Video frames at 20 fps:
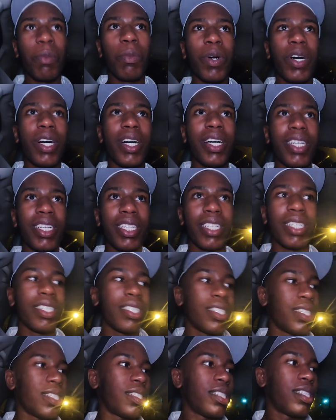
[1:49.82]
But
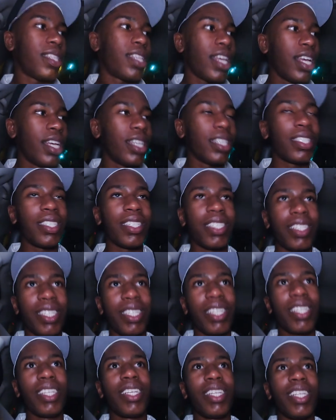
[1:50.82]
thanks.
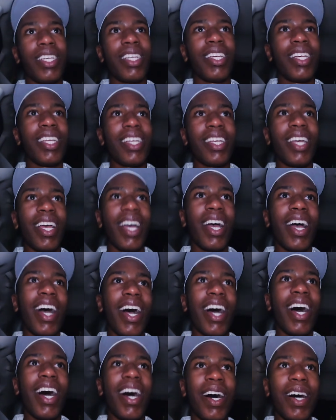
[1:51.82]
Stay in the middle lane.
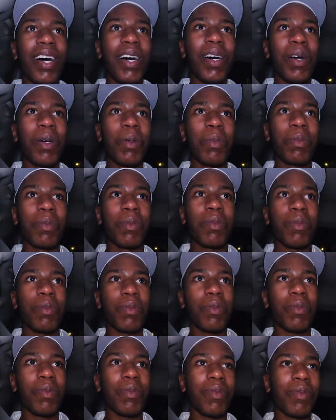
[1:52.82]
Um,
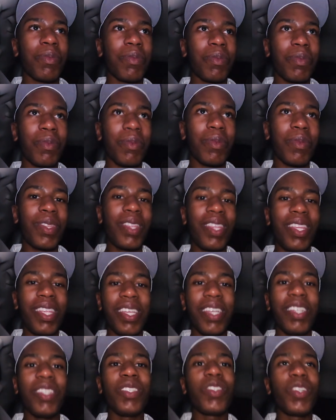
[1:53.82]

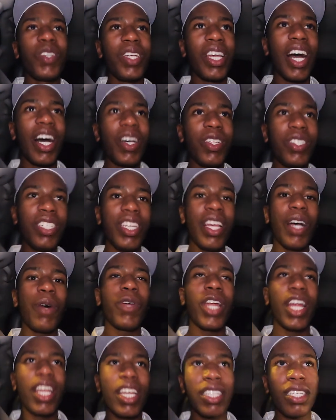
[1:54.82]
so yeah, I'll see y'all
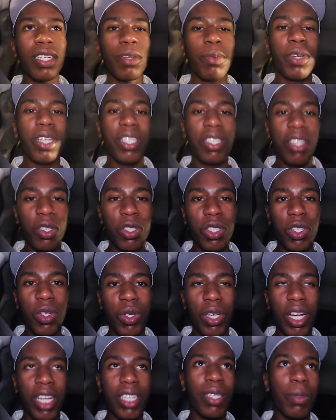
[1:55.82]
when I get to the place. I'll show
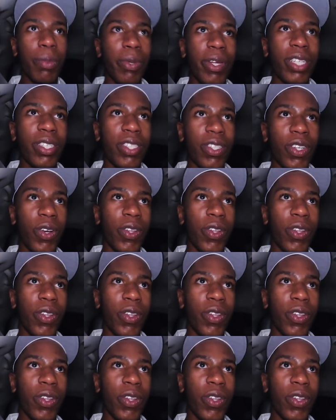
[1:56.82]
you guys the place and